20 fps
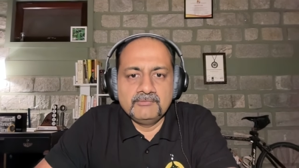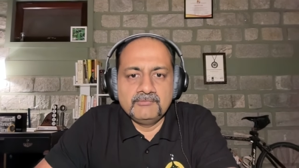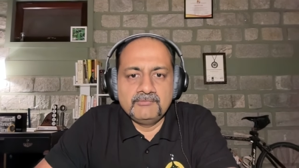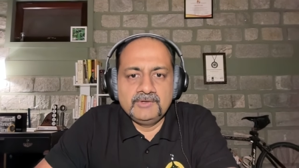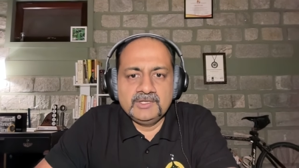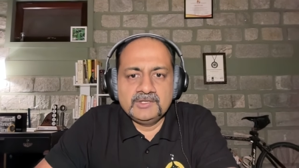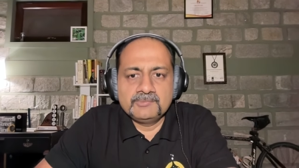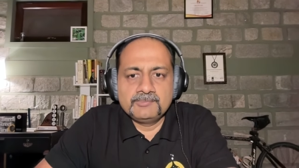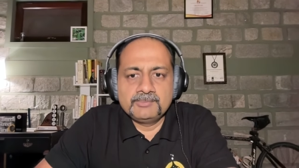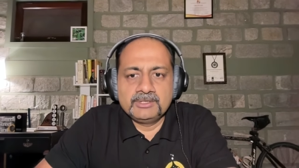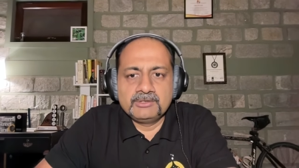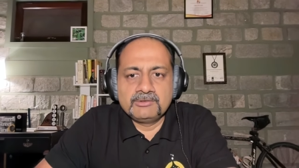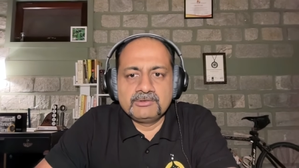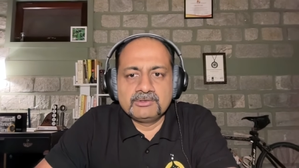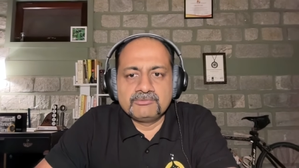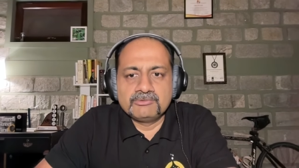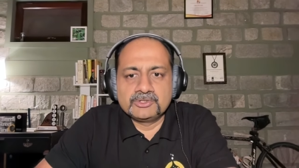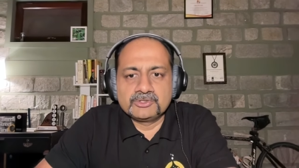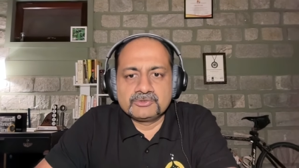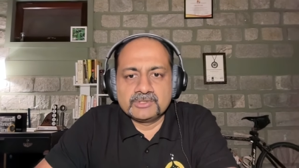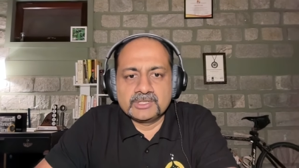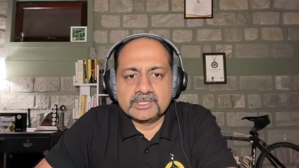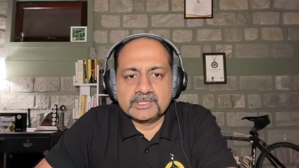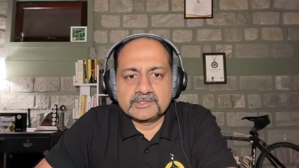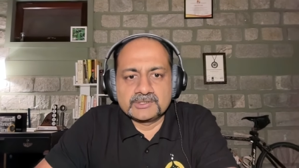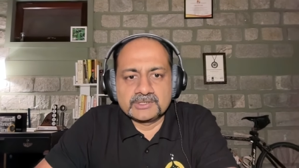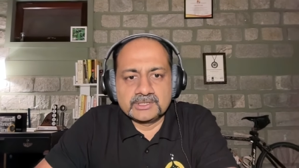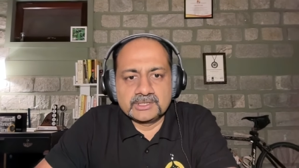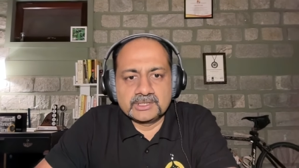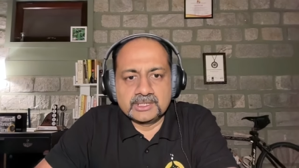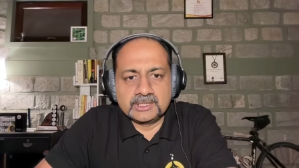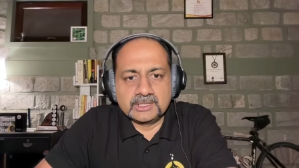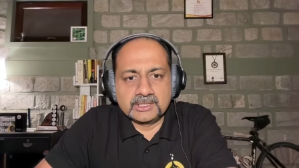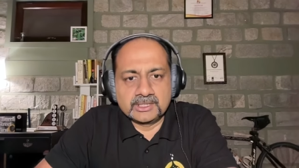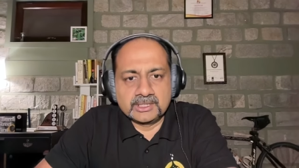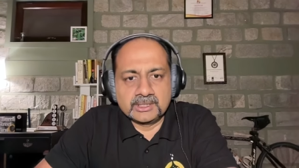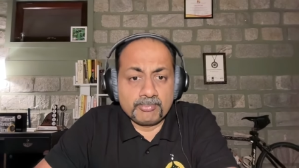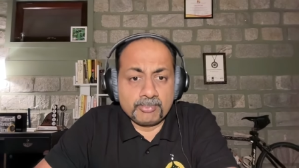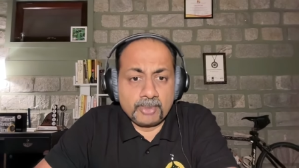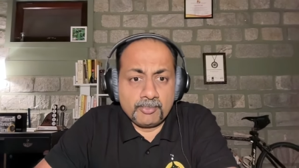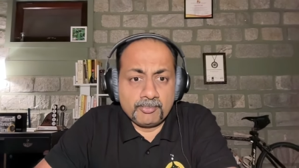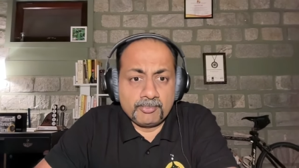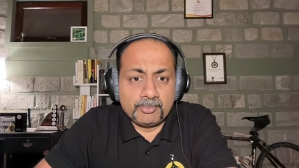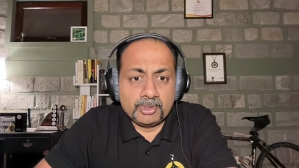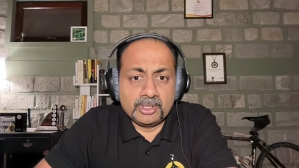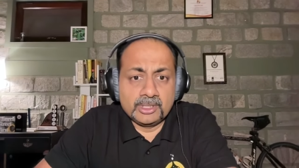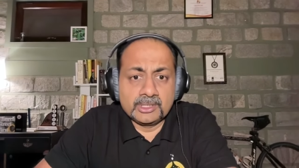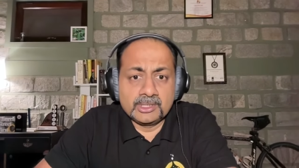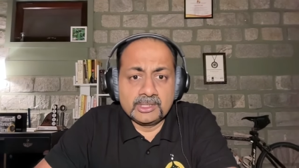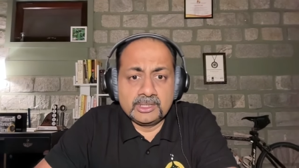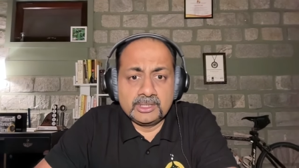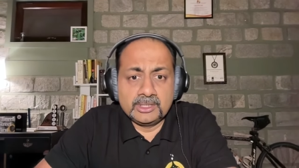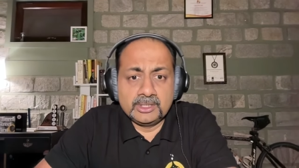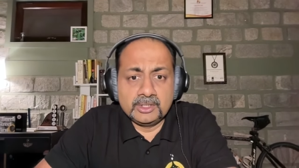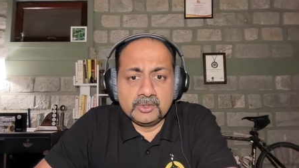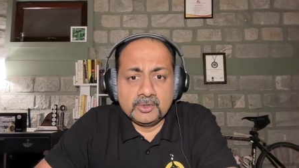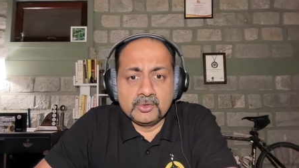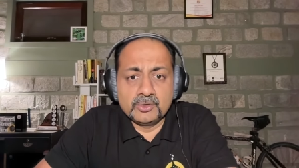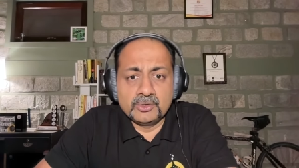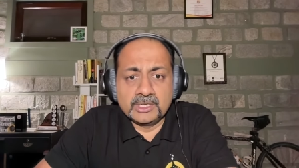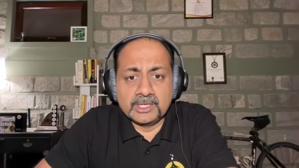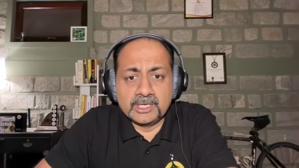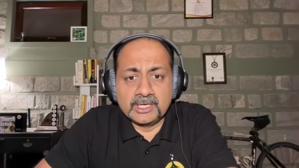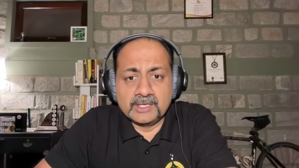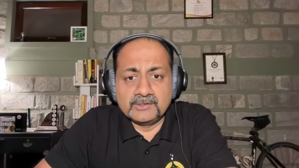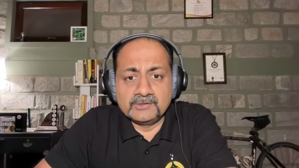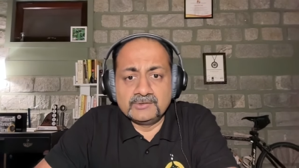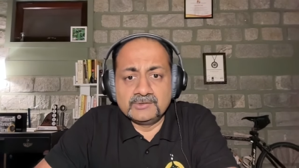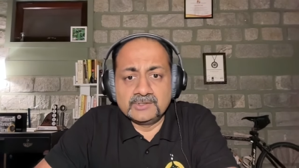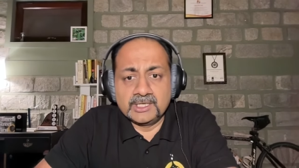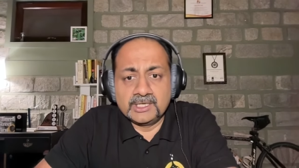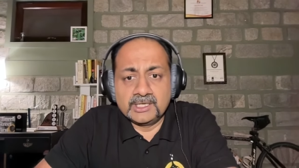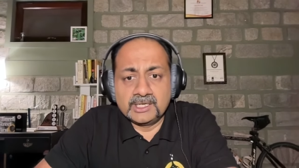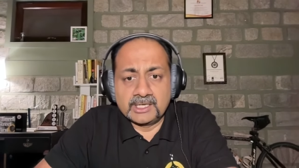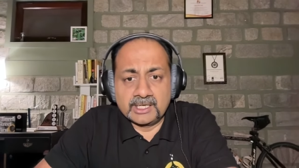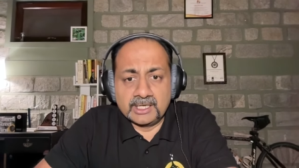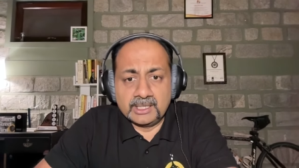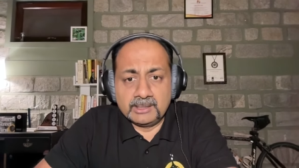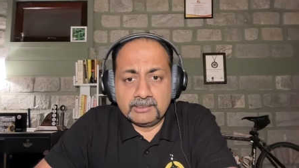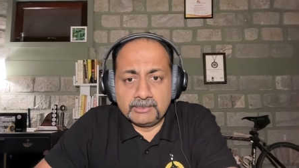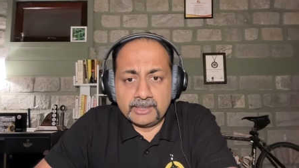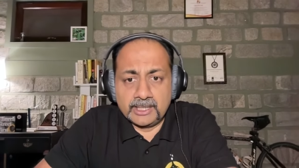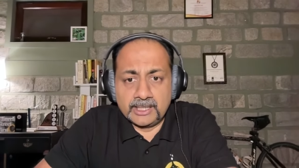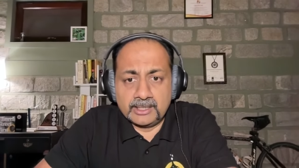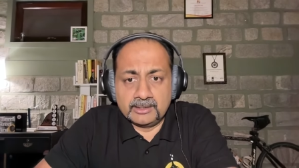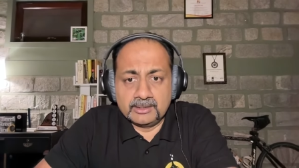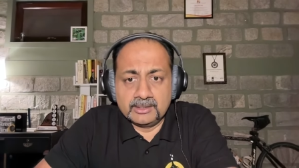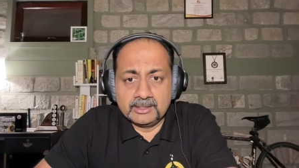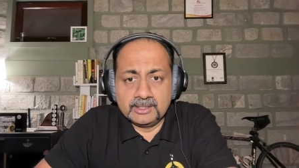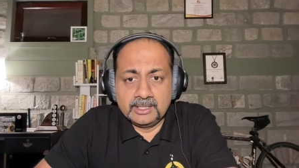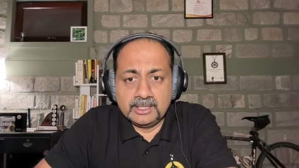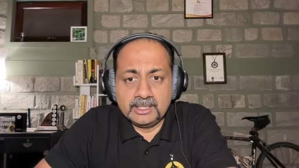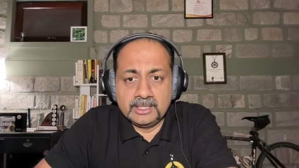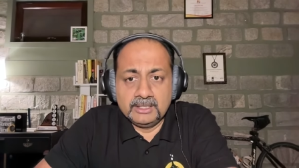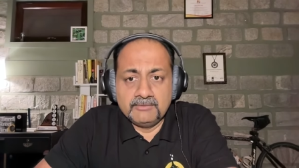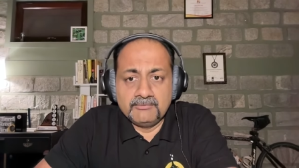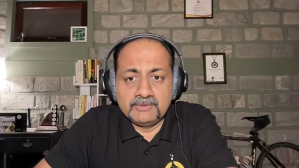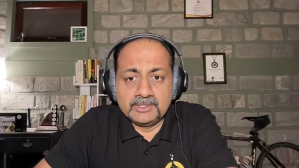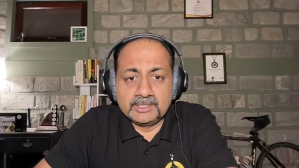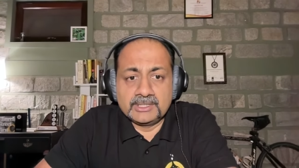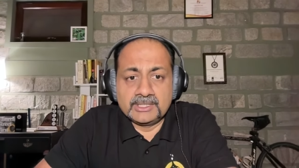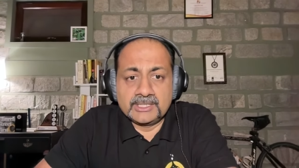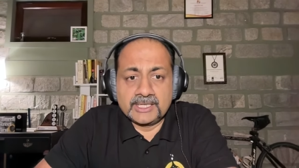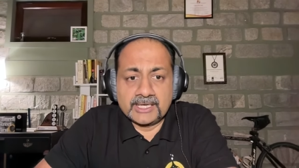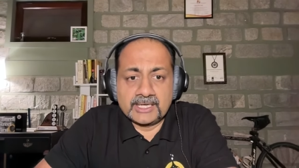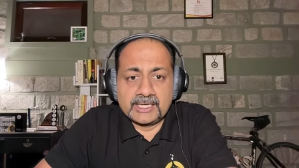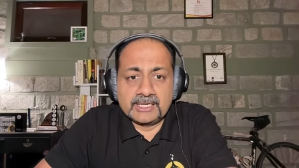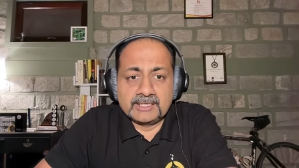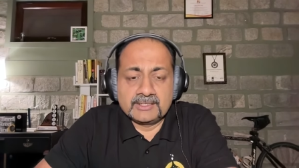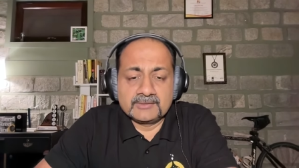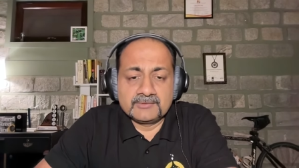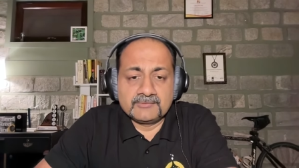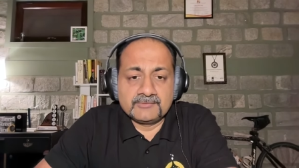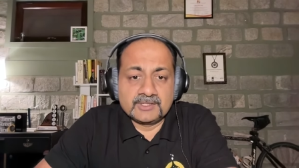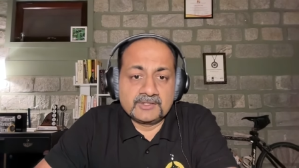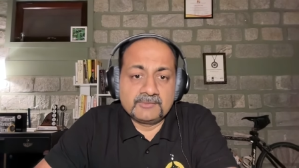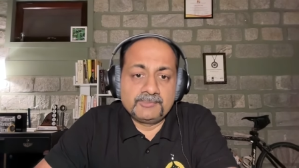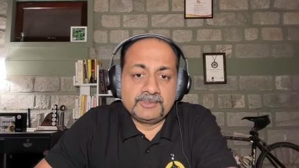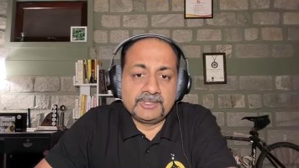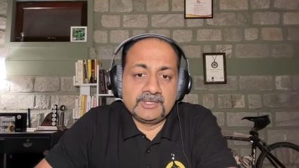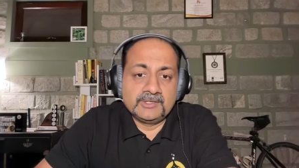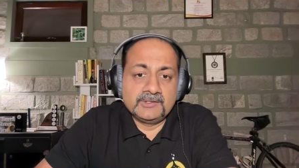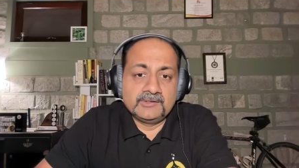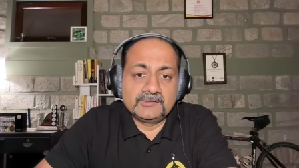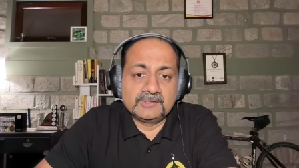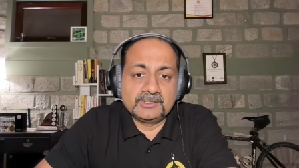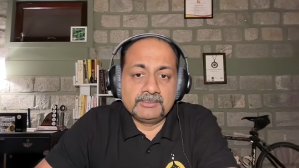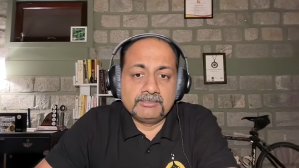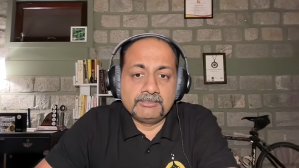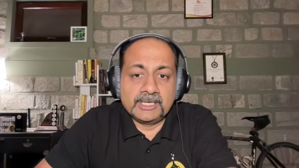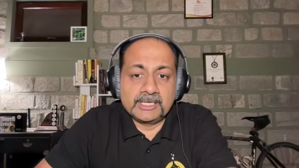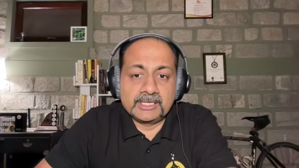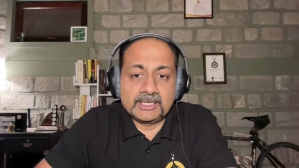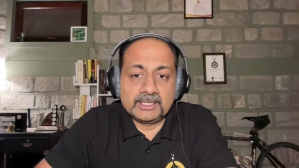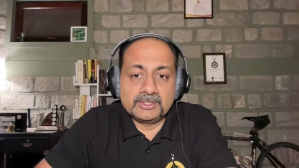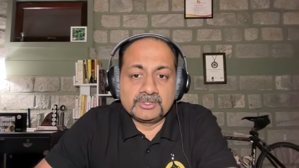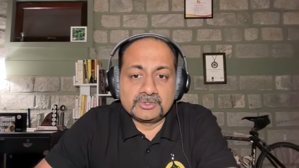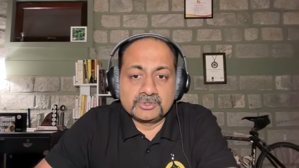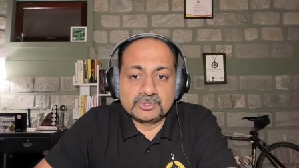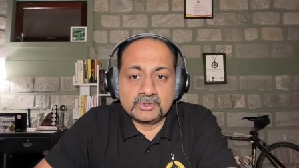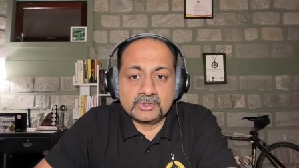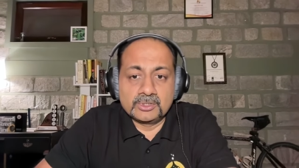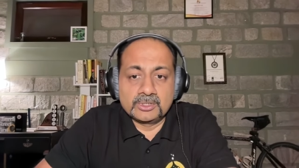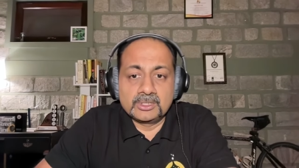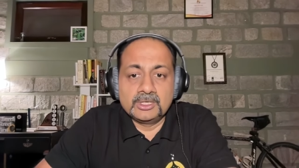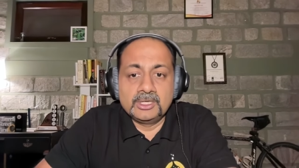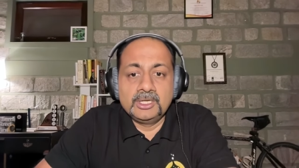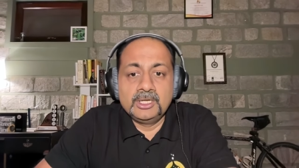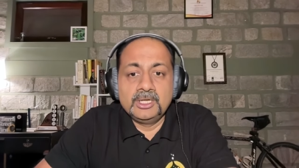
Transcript: We speak with Vishwanath Srikantaiah, popularly known as Zen Rain Man, with decades of experience in making sure